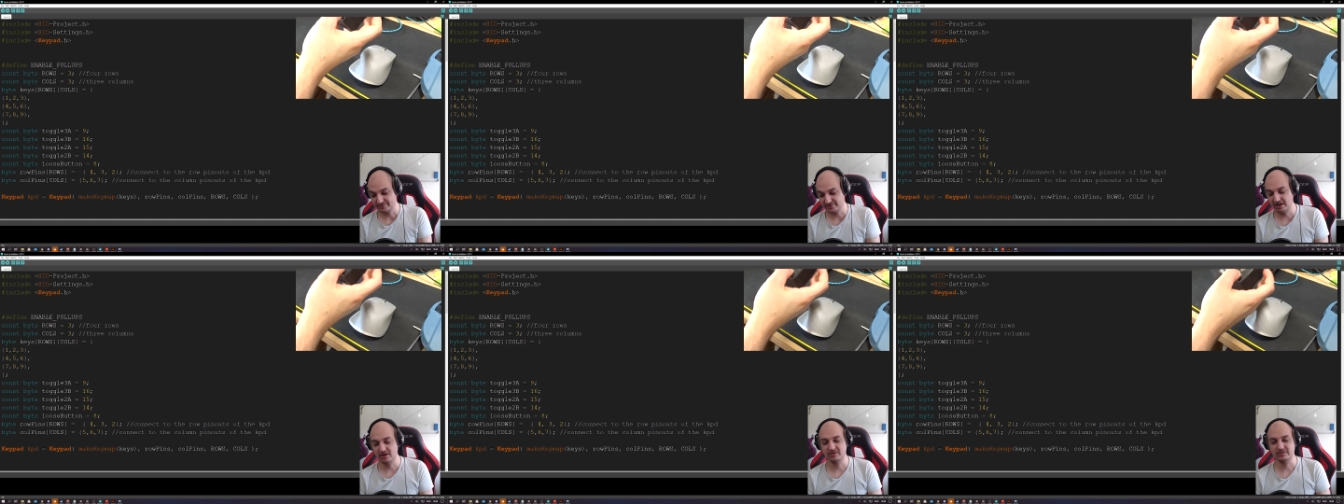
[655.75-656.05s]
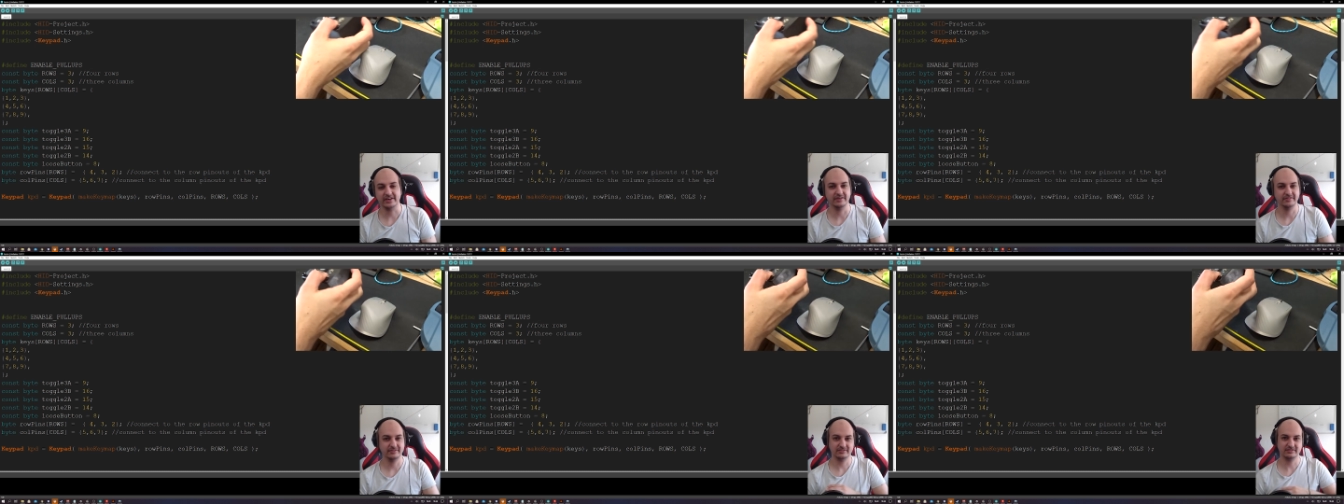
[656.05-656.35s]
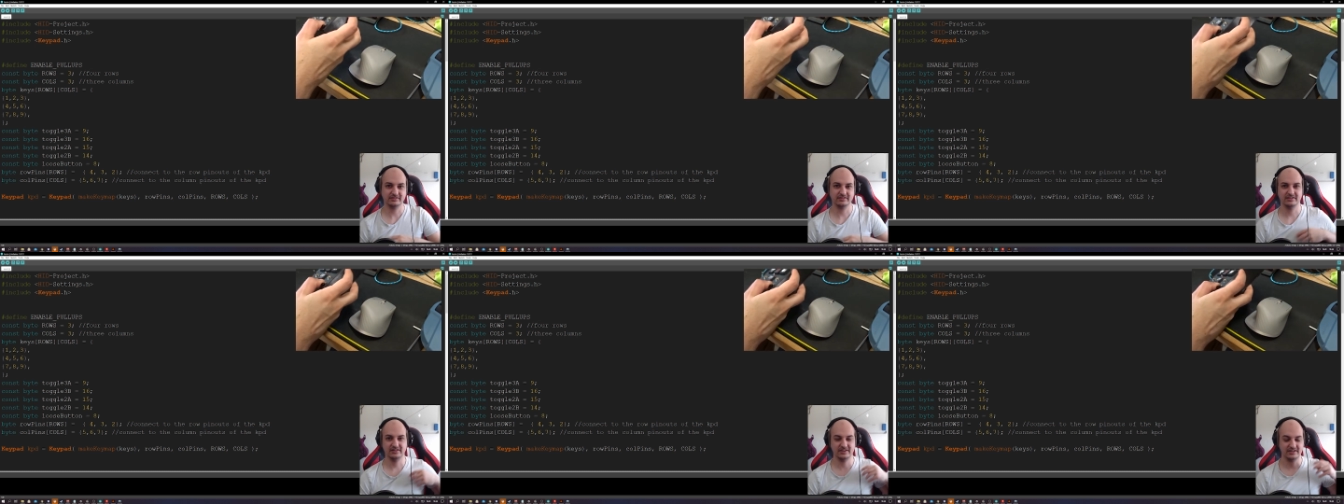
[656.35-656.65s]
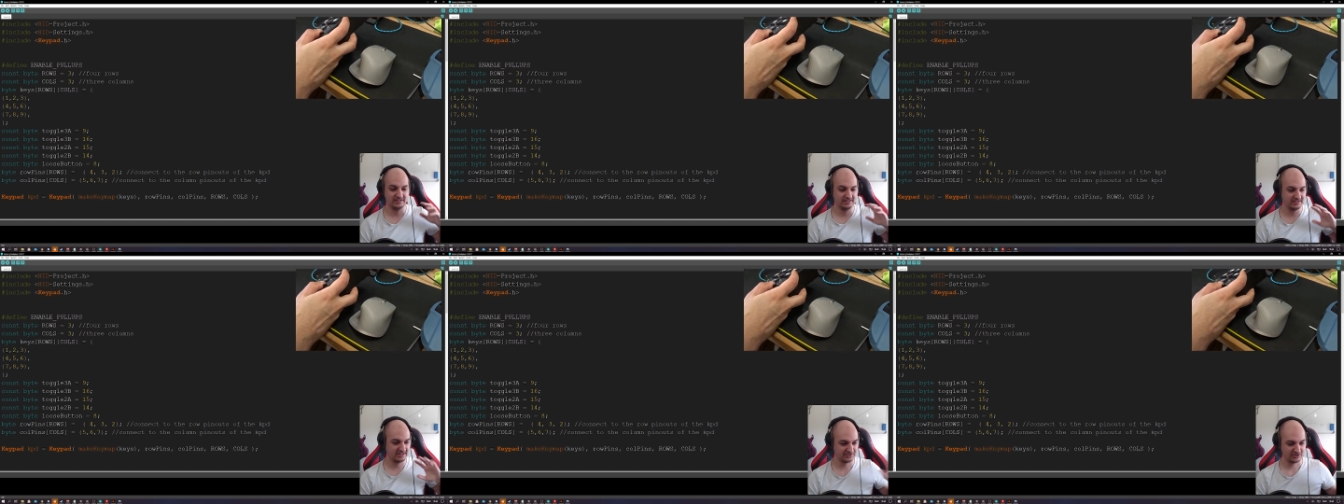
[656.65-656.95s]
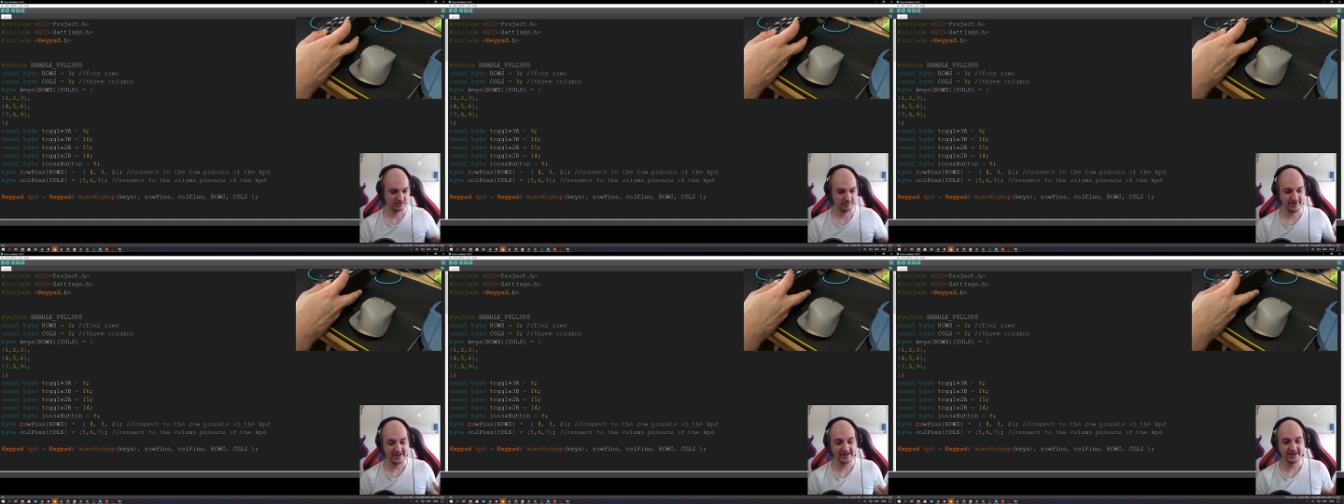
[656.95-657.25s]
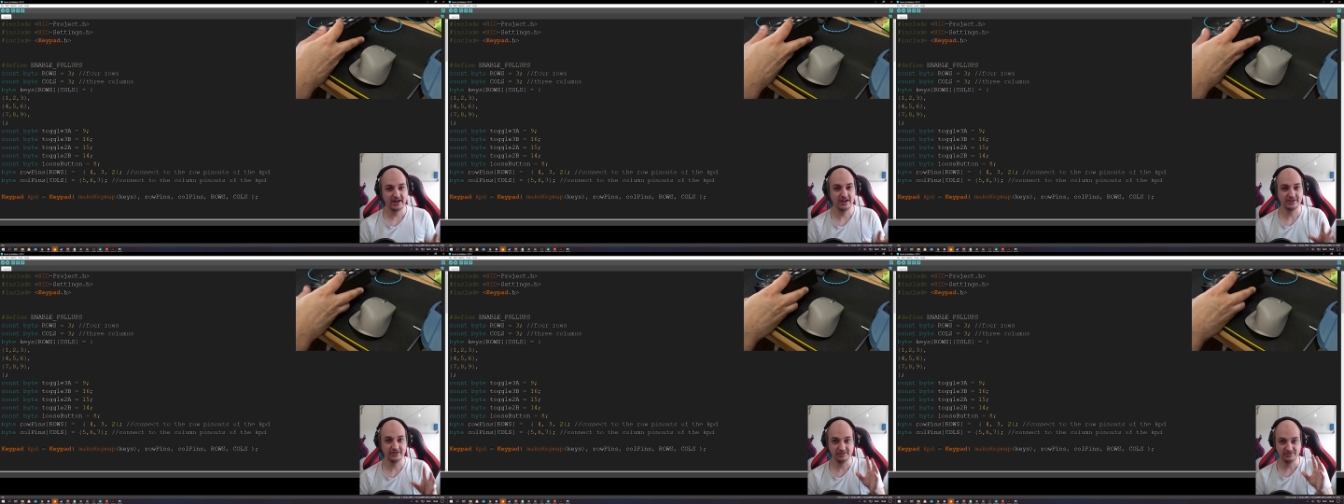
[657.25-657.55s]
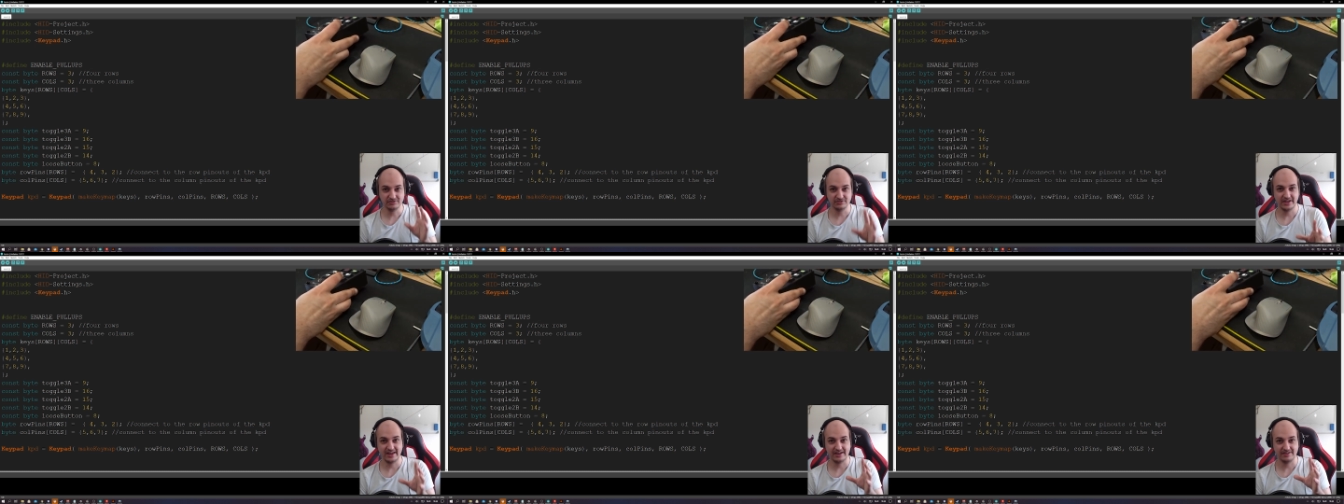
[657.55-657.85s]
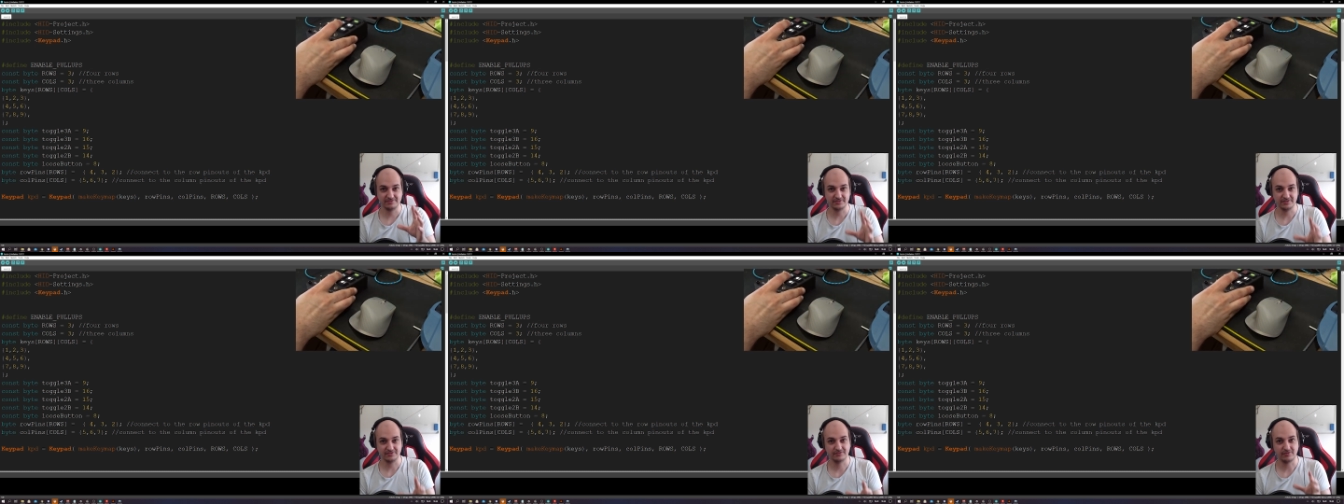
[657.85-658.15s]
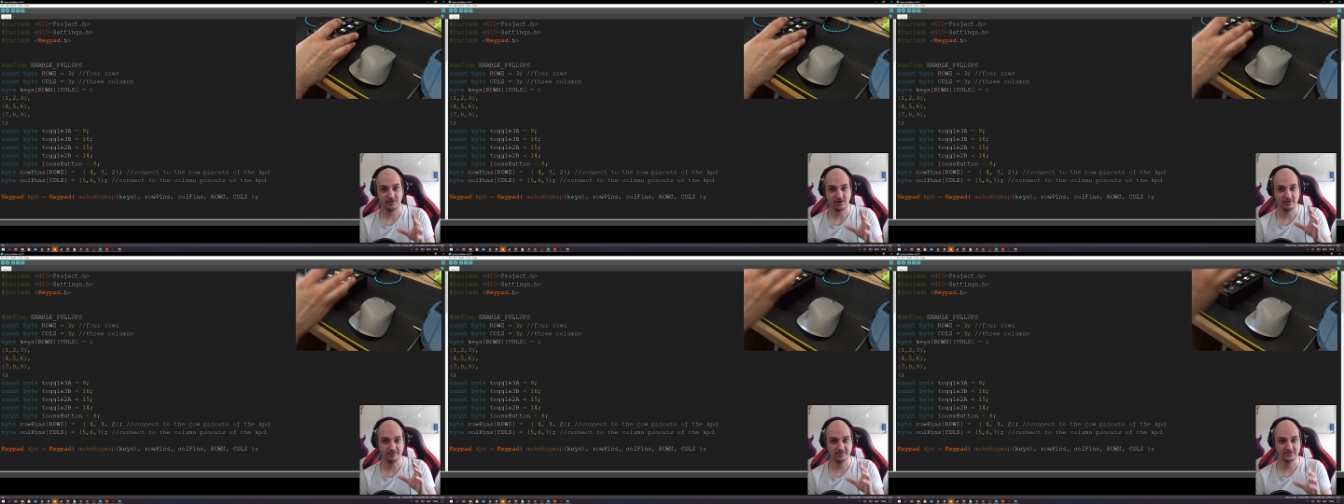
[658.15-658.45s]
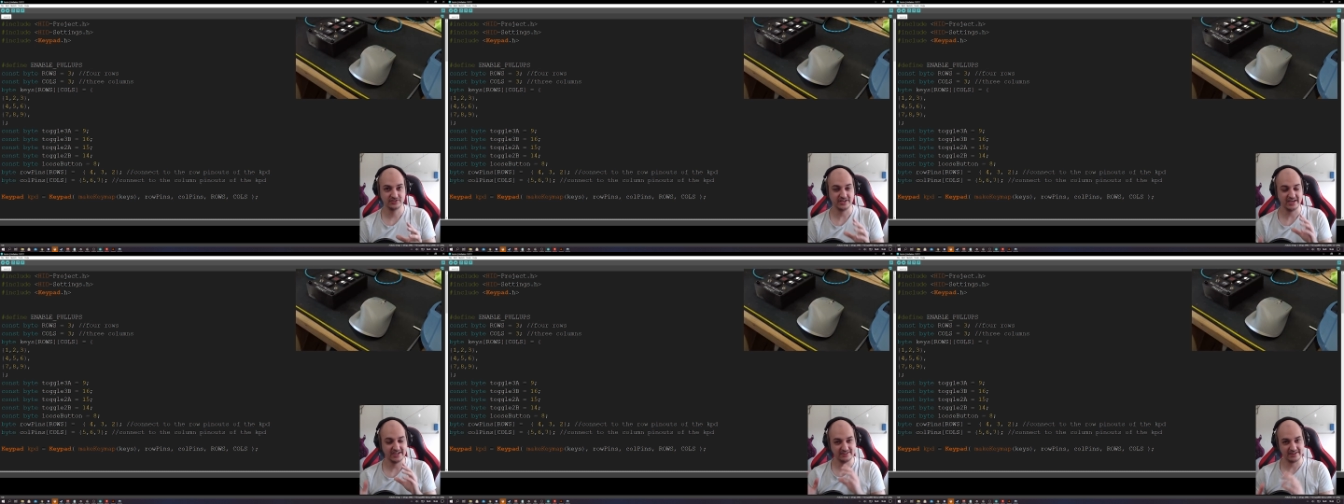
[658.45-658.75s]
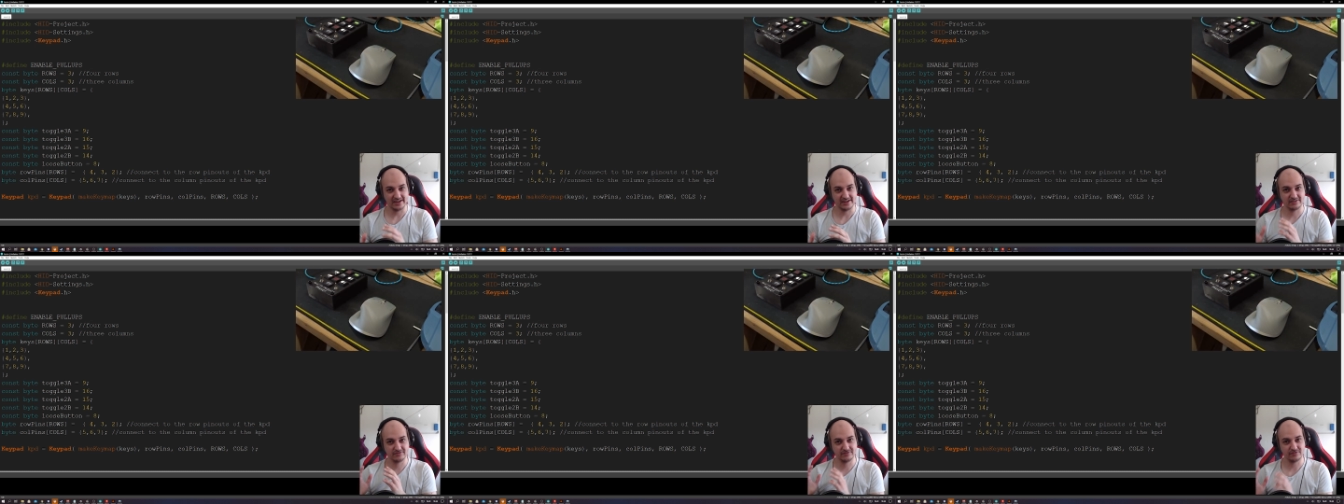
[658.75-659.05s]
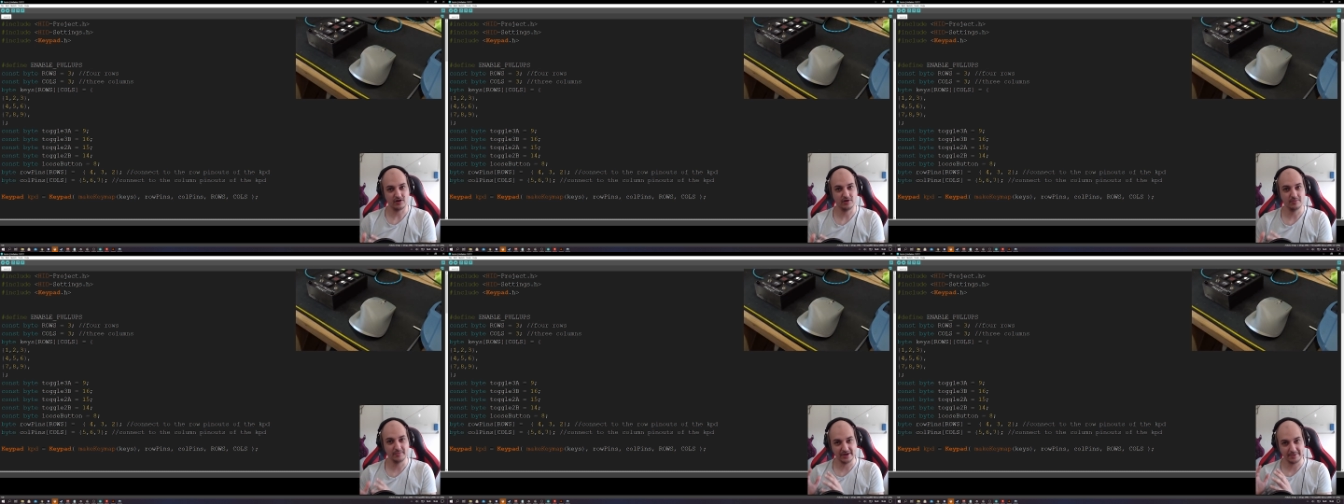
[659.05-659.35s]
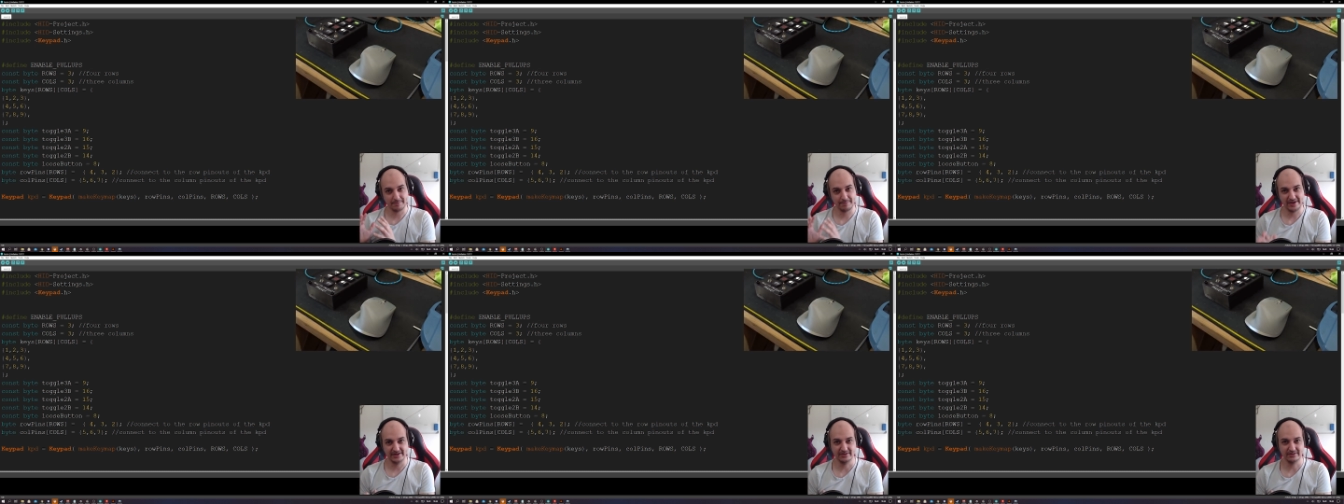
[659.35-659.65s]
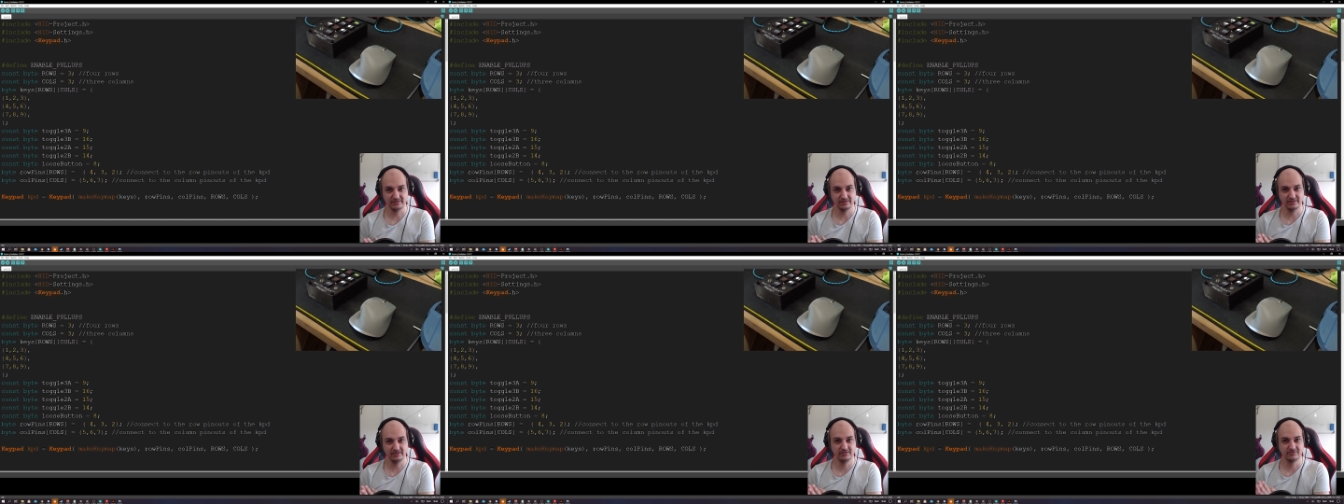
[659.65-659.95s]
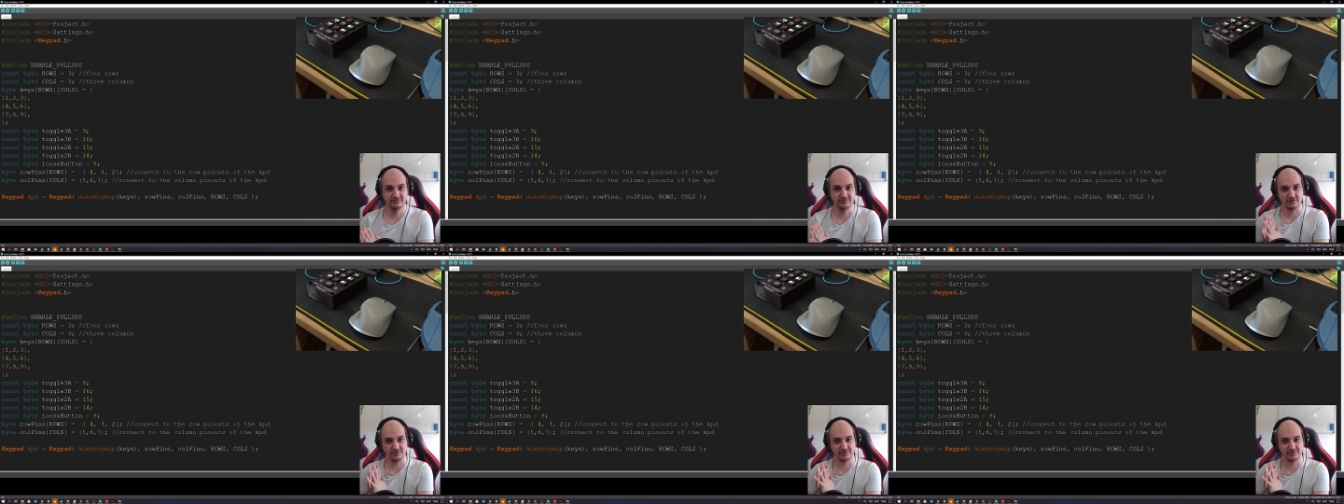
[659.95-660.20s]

okay, let's go back. I used to have the farm, Saitek farming panel for